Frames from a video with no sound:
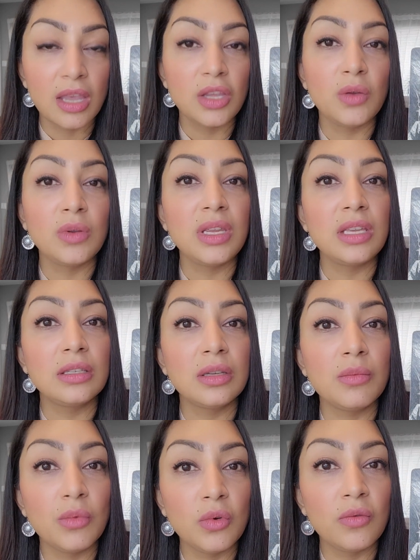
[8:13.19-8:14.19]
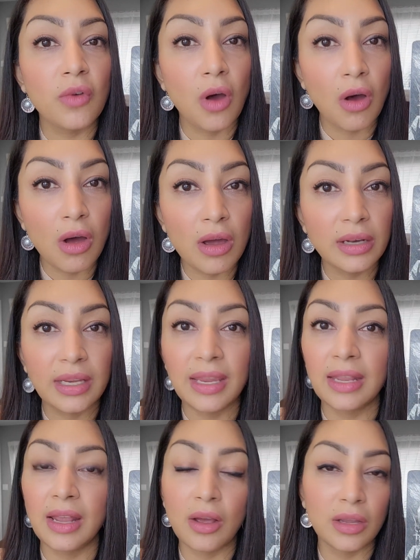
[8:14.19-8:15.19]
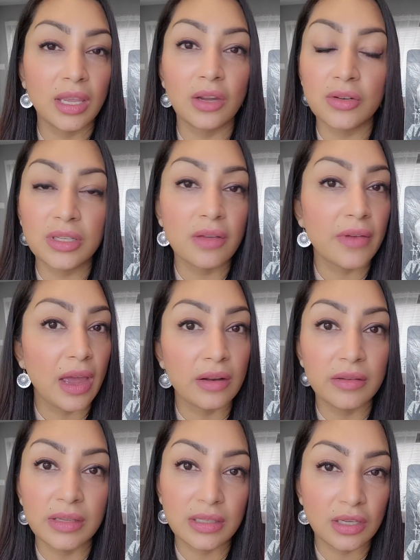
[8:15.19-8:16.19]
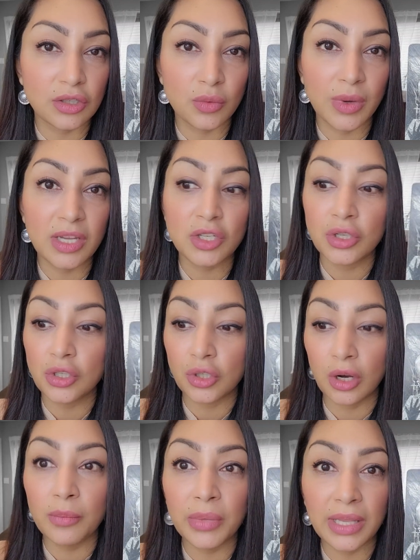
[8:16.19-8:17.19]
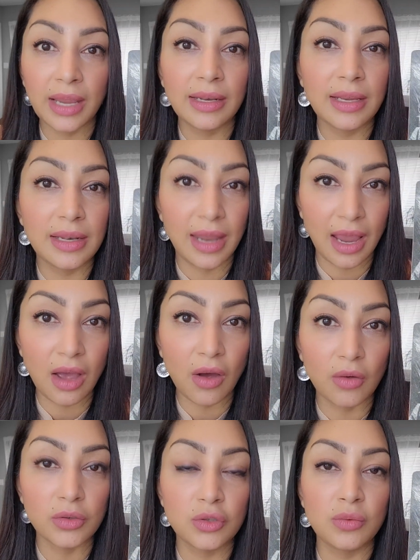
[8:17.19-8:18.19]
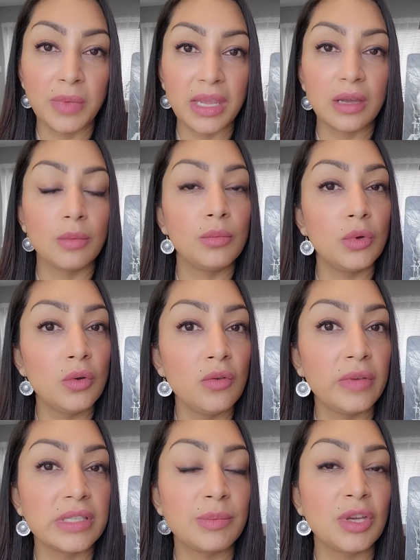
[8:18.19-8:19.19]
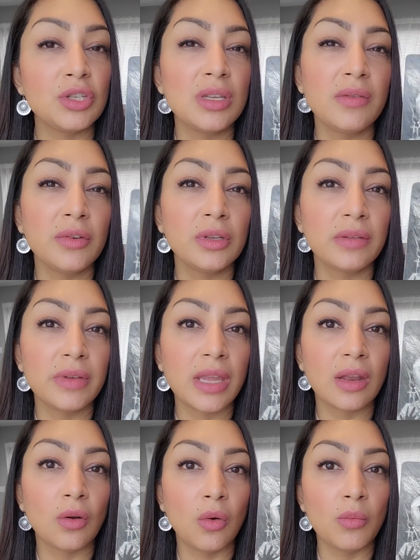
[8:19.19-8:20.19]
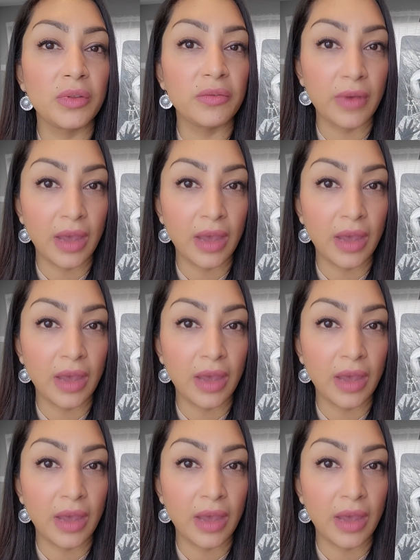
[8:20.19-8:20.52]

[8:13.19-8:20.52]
You need to move on and get out, get yourself out of the situation. Start planning now to make a move, especially if you're living at home with